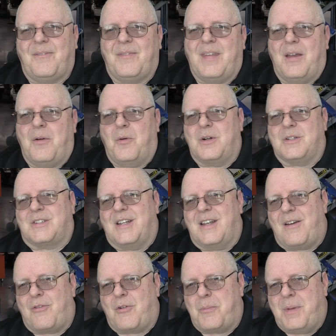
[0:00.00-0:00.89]
it
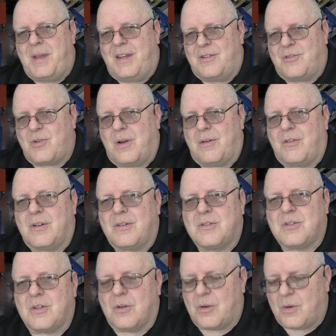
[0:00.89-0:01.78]
wasn't ever being
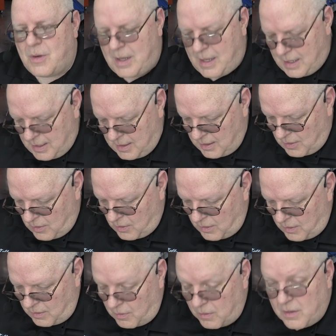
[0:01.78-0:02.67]
driven. So
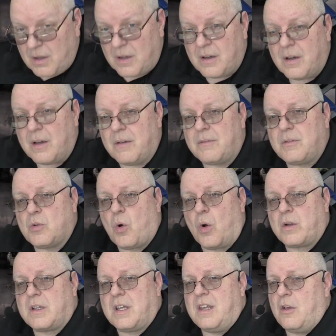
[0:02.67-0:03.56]

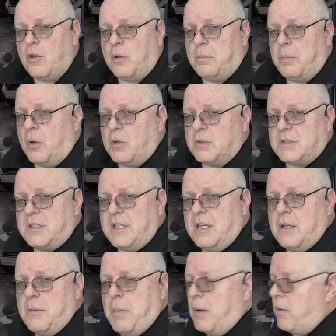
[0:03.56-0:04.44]
torque to yield bolts
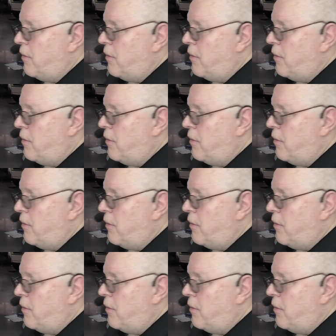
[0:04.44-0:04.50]
need to be